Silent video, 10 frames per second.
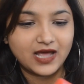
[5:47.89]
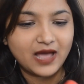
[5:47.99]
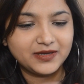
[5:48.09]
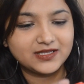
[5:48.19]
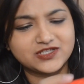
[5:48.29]

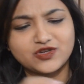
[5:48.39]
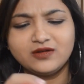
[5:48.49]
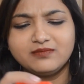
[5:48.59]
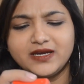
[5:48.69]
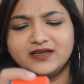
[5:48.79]
I mean, this is
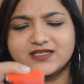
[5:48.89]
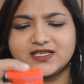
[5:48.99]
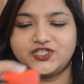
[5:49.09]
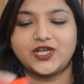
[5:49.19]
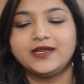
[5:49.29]
not mint, this
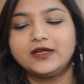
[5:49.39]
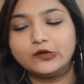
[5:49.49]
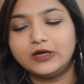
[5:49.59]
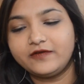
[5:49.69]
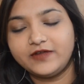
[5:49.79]
is cherry
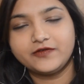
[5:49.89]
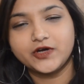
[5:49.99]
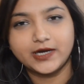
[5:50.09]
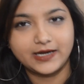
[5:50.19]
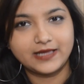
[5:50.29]
cola
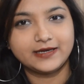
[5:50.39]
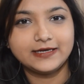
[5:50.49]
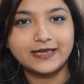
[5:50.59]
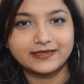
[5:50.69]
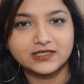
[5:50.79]
flavor, and I
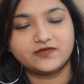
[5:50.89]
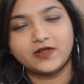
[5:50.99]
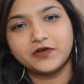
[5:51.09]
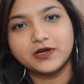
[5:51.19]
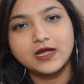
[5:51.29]
really like this
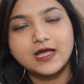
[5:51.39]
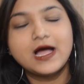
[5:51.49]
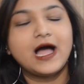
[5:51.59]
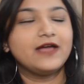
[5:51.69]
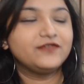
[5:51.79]
flavor.
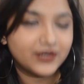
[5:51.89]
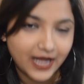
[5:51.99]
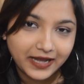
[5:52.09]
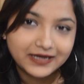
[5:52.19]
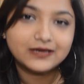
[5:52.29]
I have
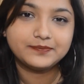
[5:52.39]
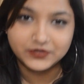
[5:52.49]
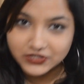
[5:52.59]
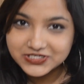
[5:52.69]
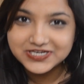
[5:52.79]
tried it
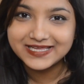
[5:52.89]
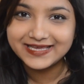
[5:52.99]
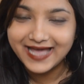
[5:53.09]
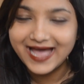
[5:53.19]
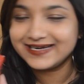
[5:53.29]

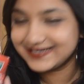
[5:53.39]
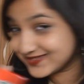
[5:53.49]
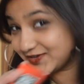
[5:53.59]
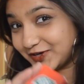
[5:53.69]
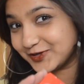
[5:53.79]
personally and it
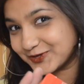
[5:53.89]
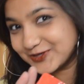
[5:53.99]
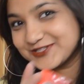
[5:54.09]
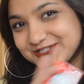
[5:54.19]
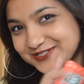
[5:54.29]
is really
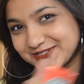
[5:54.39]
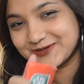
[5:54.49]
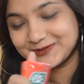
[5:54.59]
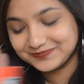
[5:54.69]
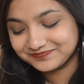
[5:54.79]
good.
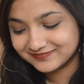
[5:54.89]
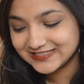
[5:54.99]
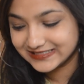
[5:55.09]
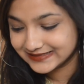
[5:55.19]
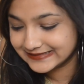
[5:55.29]
So
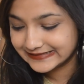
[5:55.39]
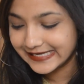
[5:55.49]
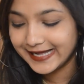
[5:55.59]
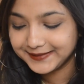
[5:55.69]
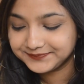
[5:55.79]

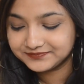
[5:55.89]
yeah.